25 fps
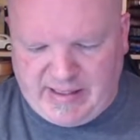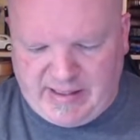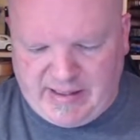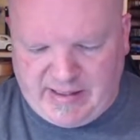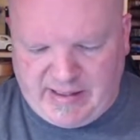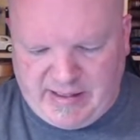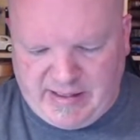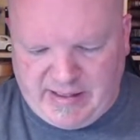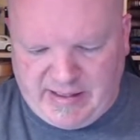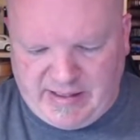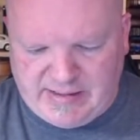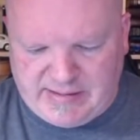
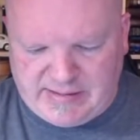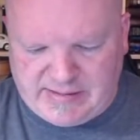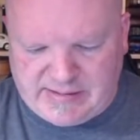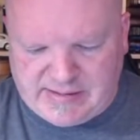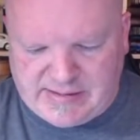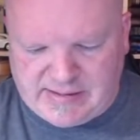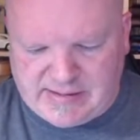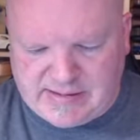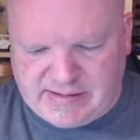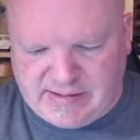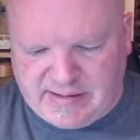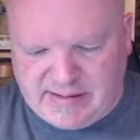
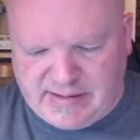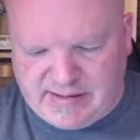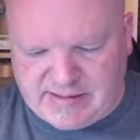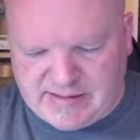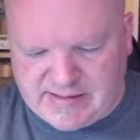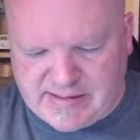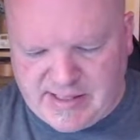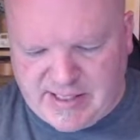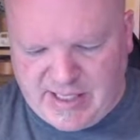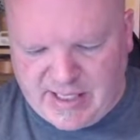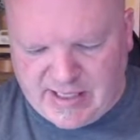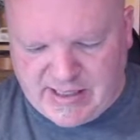is
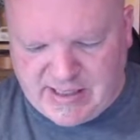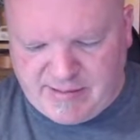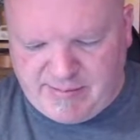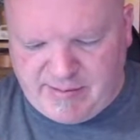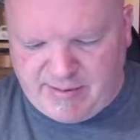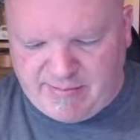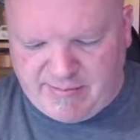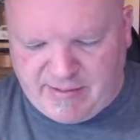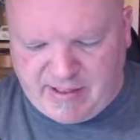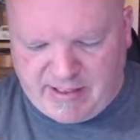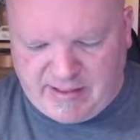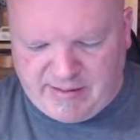thought to
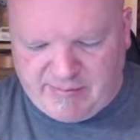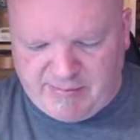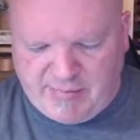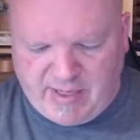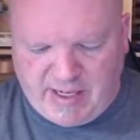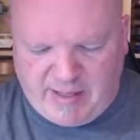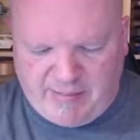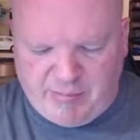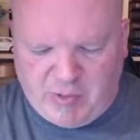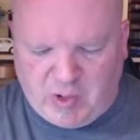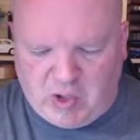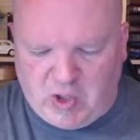be written
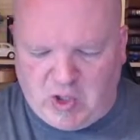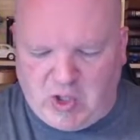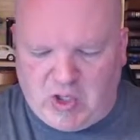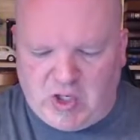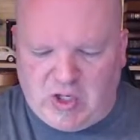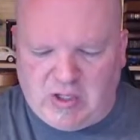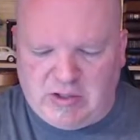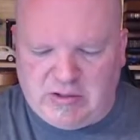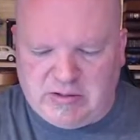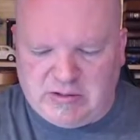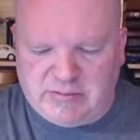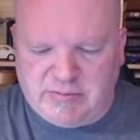by
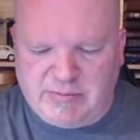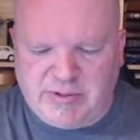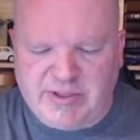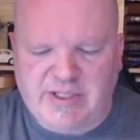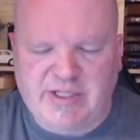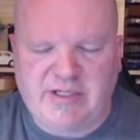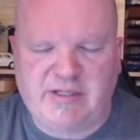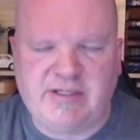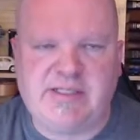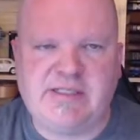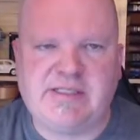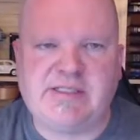Paul, but
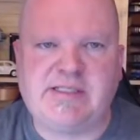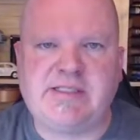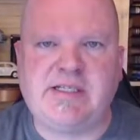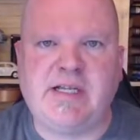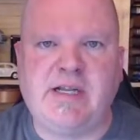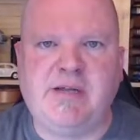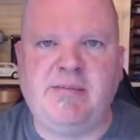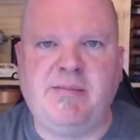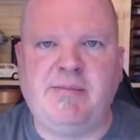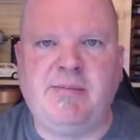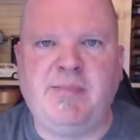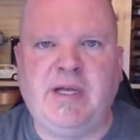there is
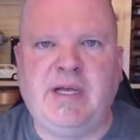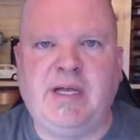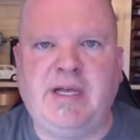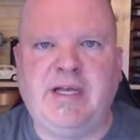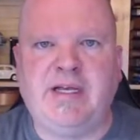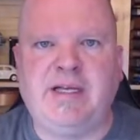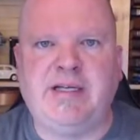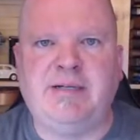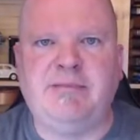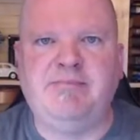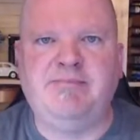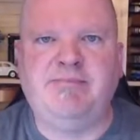
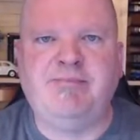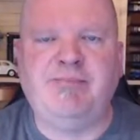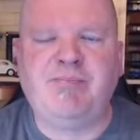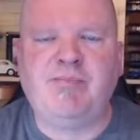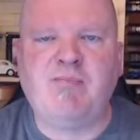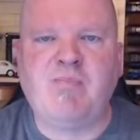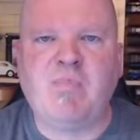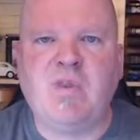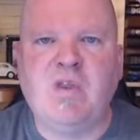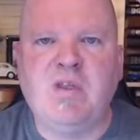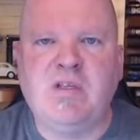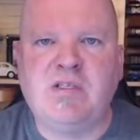some
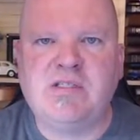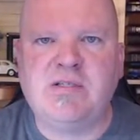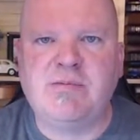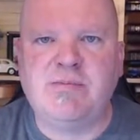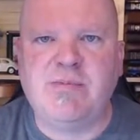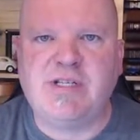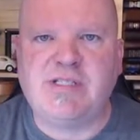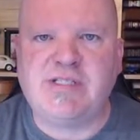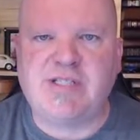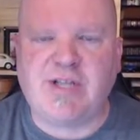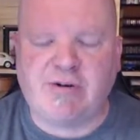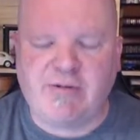
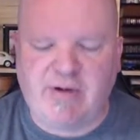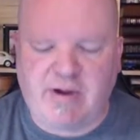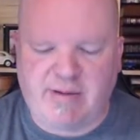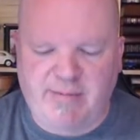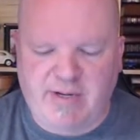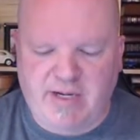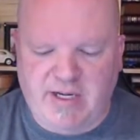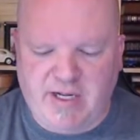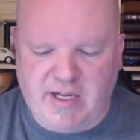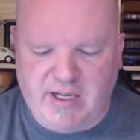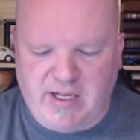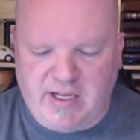
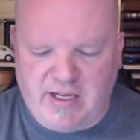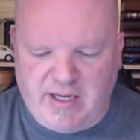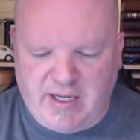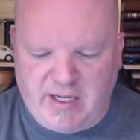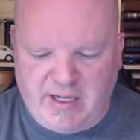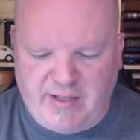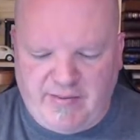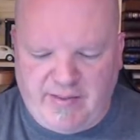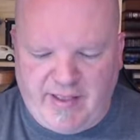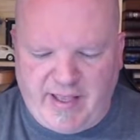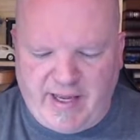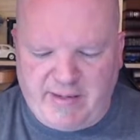disagreement
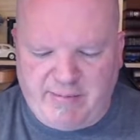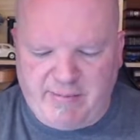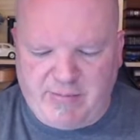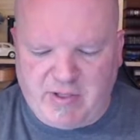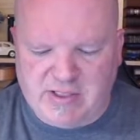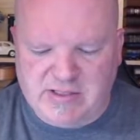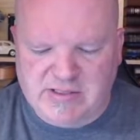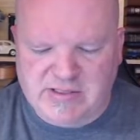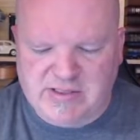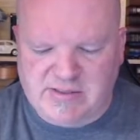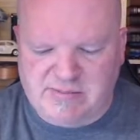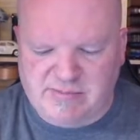on that
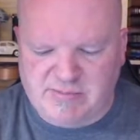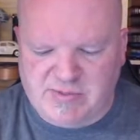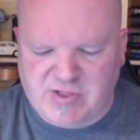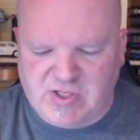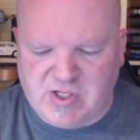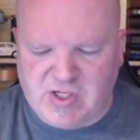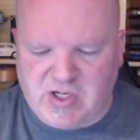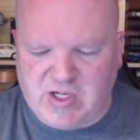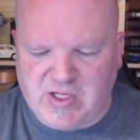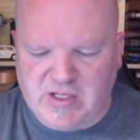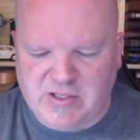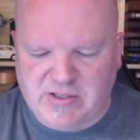among some
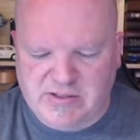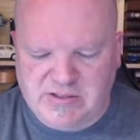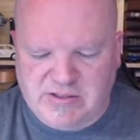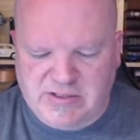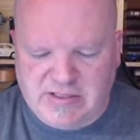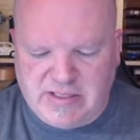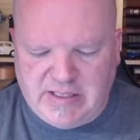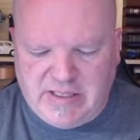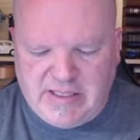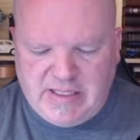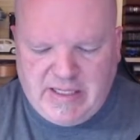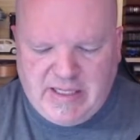scholars.
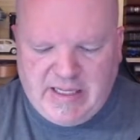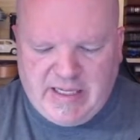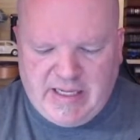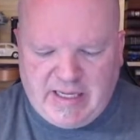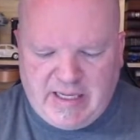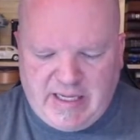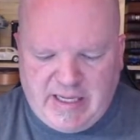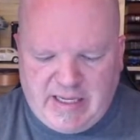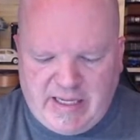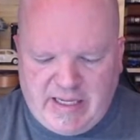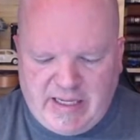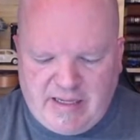
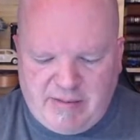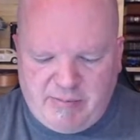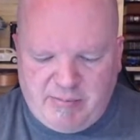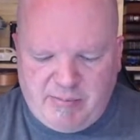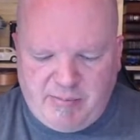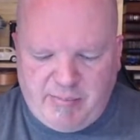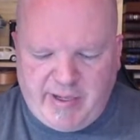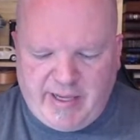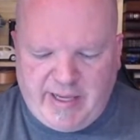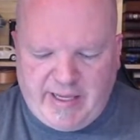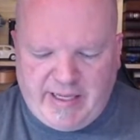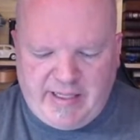
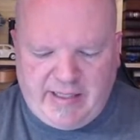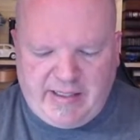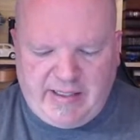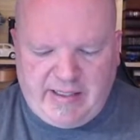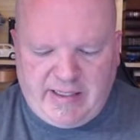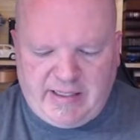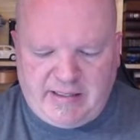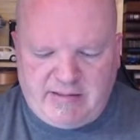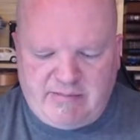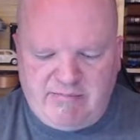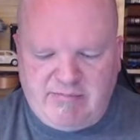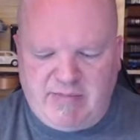But
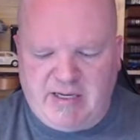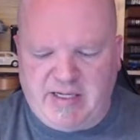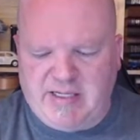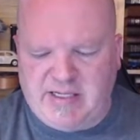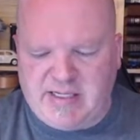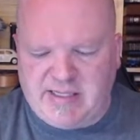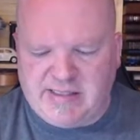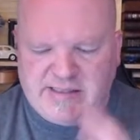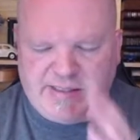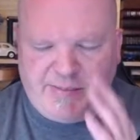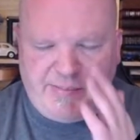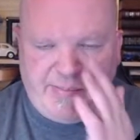it
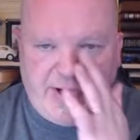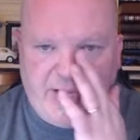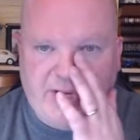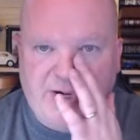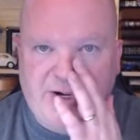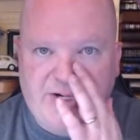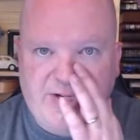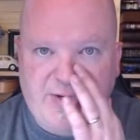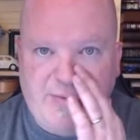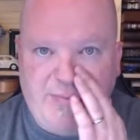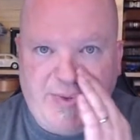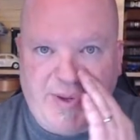does
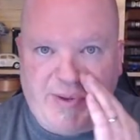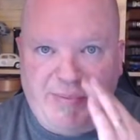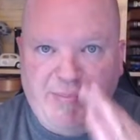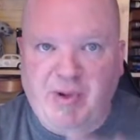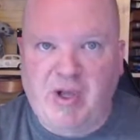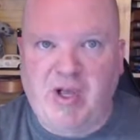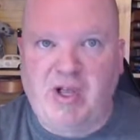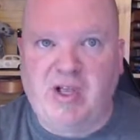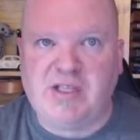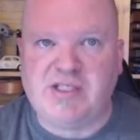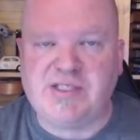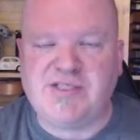appear to be
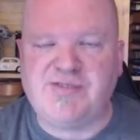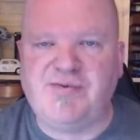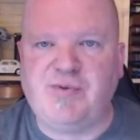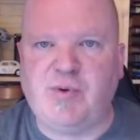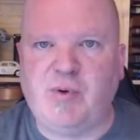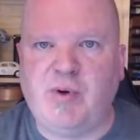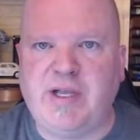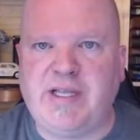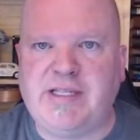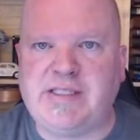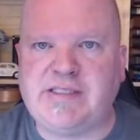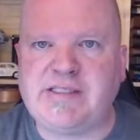Paul's
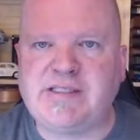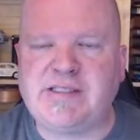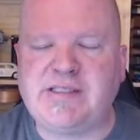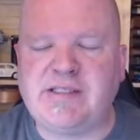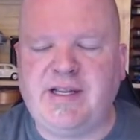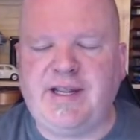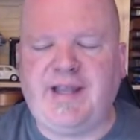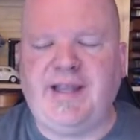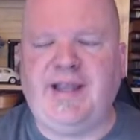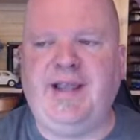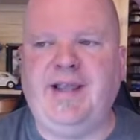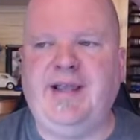voice,
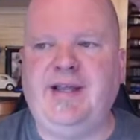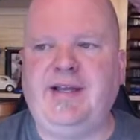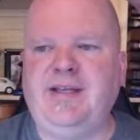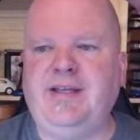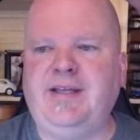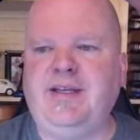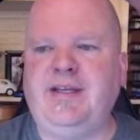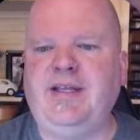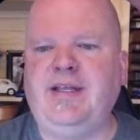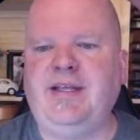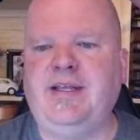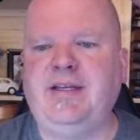
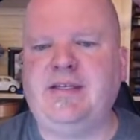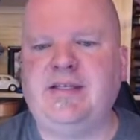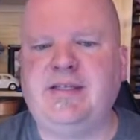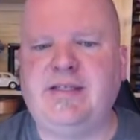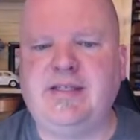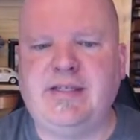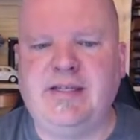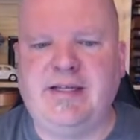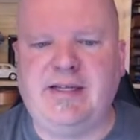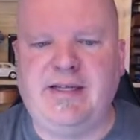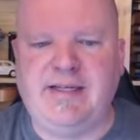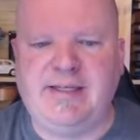and
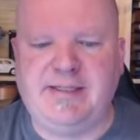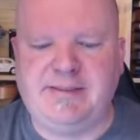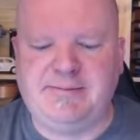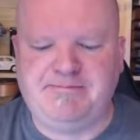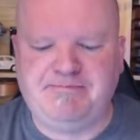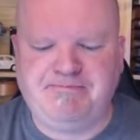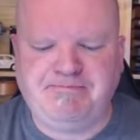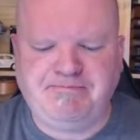the